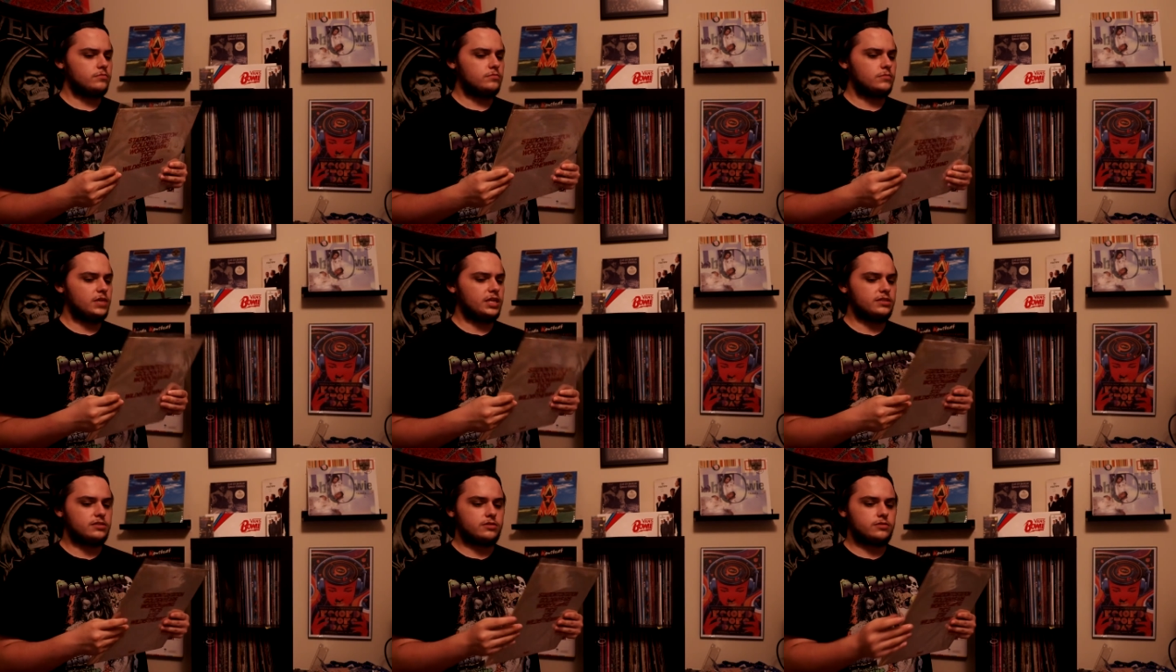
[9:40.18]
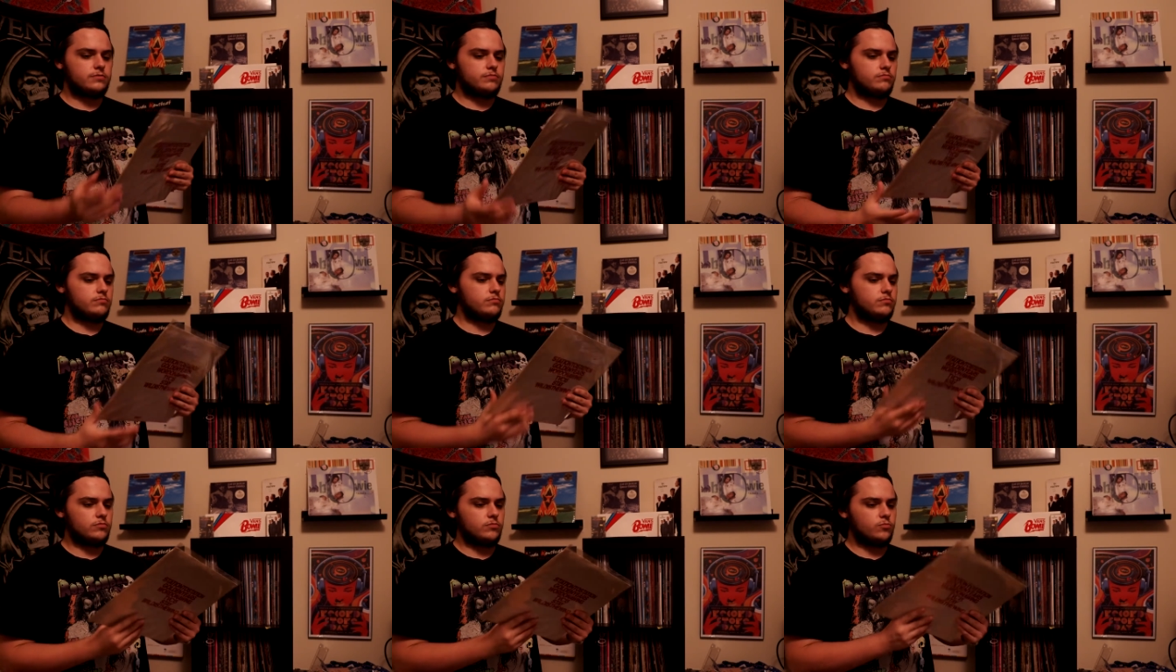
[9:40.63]
It's
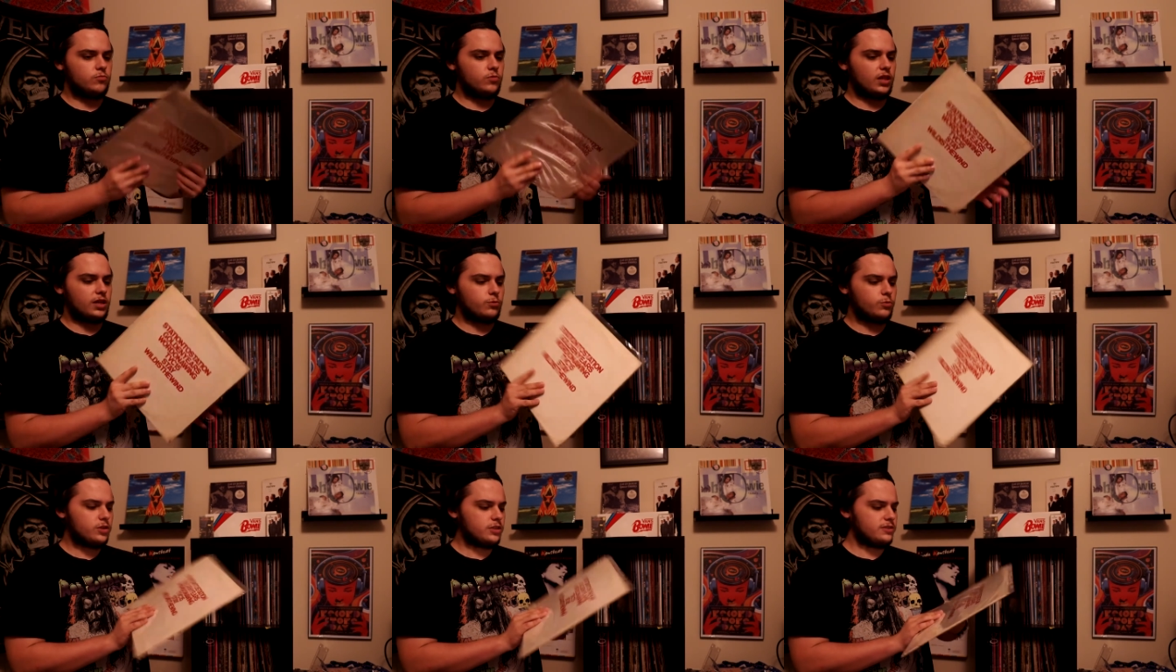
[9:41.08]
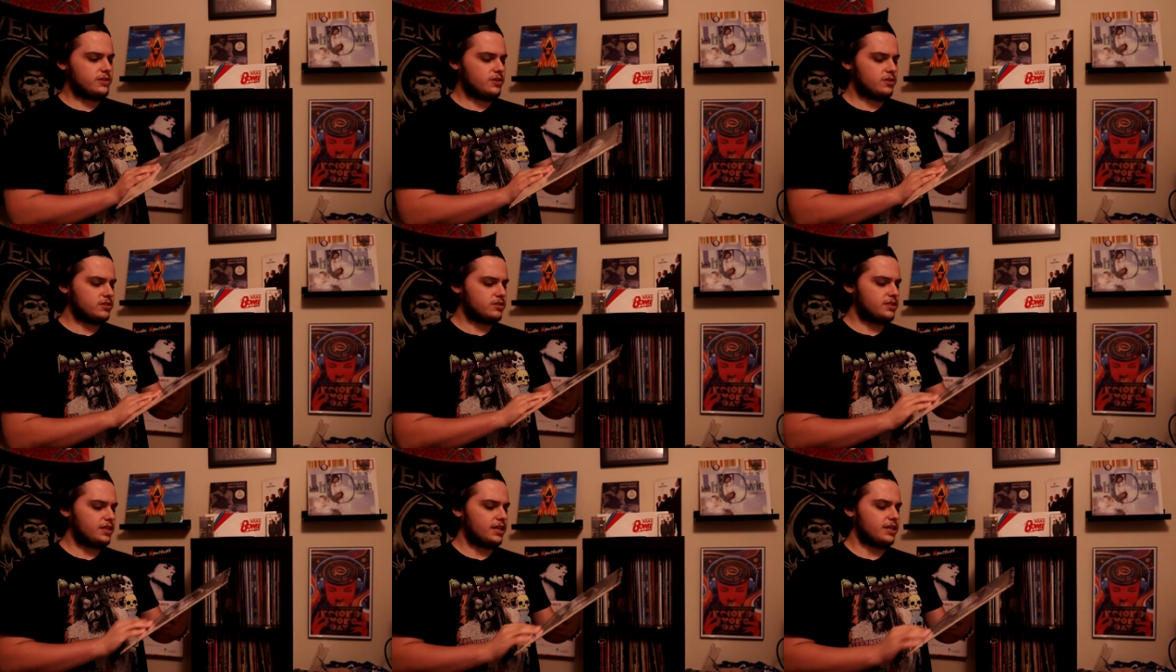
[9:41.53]
like, what is there
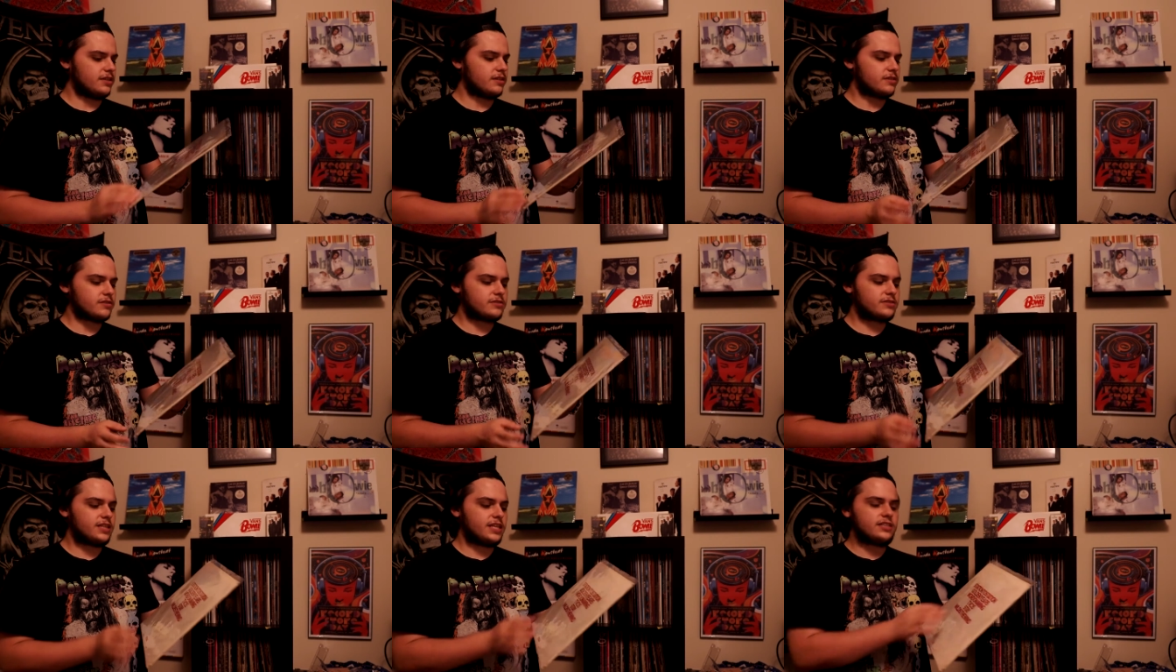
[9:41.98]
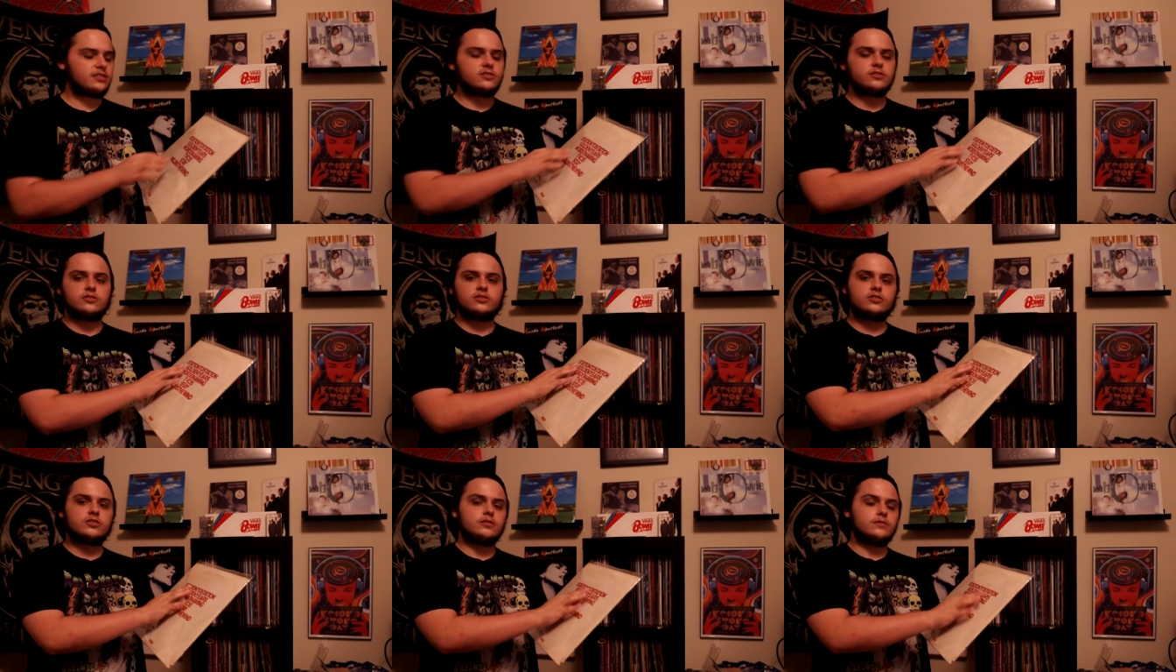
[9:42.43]
to say? Station to